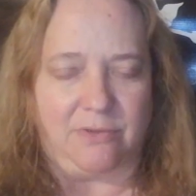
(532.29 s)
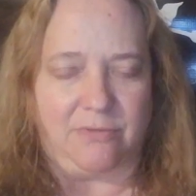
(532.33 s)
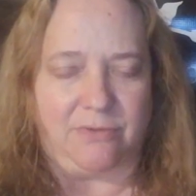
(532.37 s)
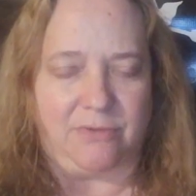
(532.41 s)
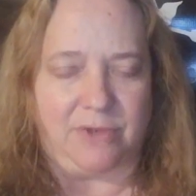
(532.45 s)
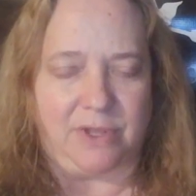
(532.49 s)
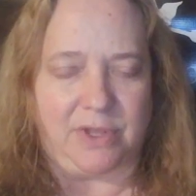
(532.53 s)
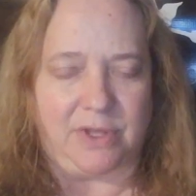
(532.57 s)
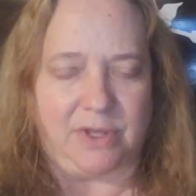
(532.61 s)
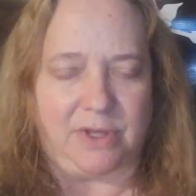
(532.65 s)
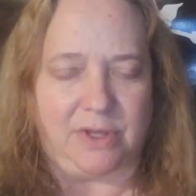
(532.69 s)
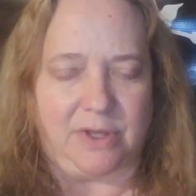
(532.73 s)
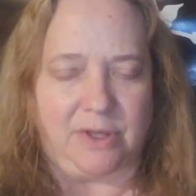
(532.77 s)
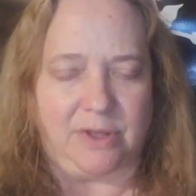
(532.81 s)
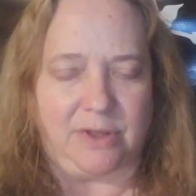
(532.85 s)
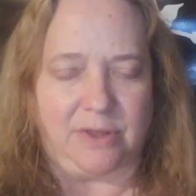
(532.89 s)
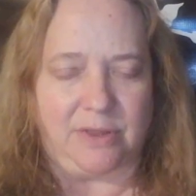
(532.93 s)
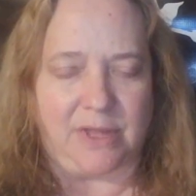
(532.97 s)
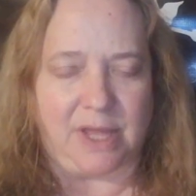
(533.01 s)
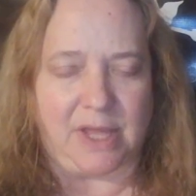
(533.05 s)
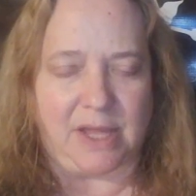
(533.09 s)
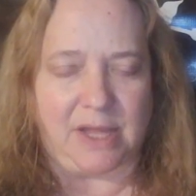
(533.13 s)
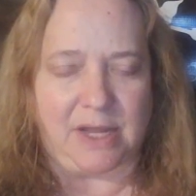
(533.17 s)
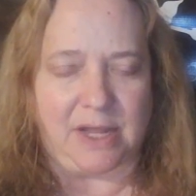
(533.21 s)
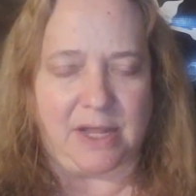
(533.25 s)
Feel
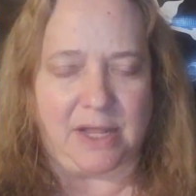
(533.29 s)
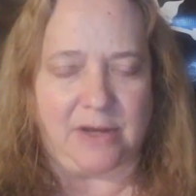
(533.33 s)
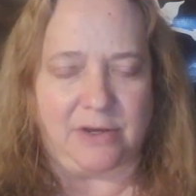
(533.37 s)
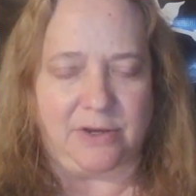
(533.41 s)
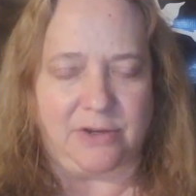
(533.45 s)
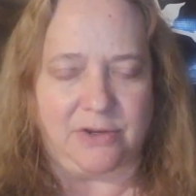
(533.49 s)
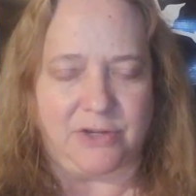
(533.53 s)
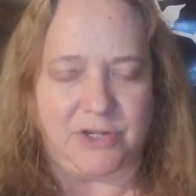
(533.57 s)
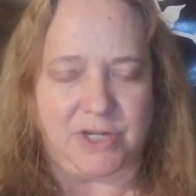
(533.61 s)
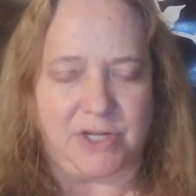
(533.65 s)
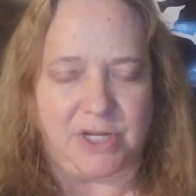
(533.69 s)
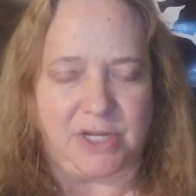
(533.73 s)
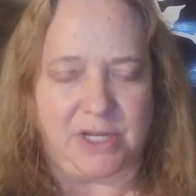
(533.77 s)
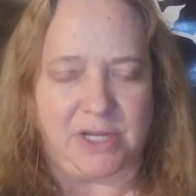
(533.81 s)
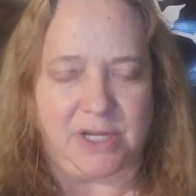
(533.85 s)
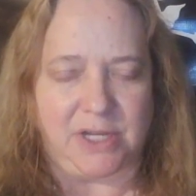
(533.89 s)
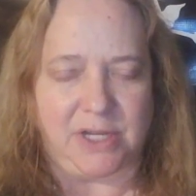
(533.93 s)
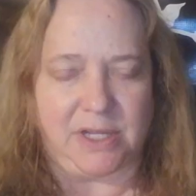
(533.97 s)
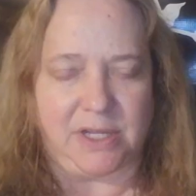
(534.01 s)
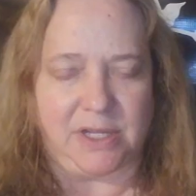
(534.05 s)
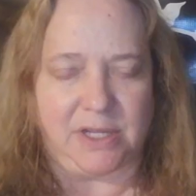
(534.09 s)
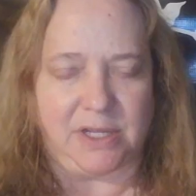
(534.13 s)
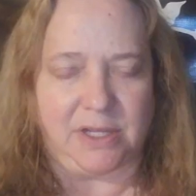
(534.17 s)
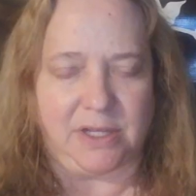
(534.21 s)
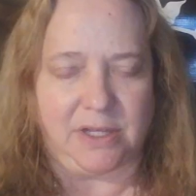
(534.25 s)
that
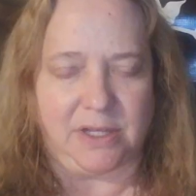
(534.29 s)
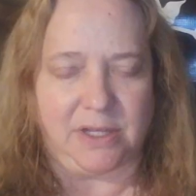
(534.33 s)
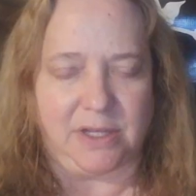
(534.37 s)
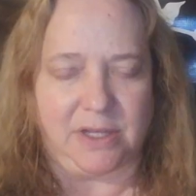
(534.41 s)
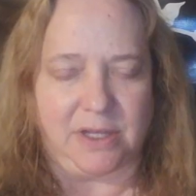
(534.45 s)
energy.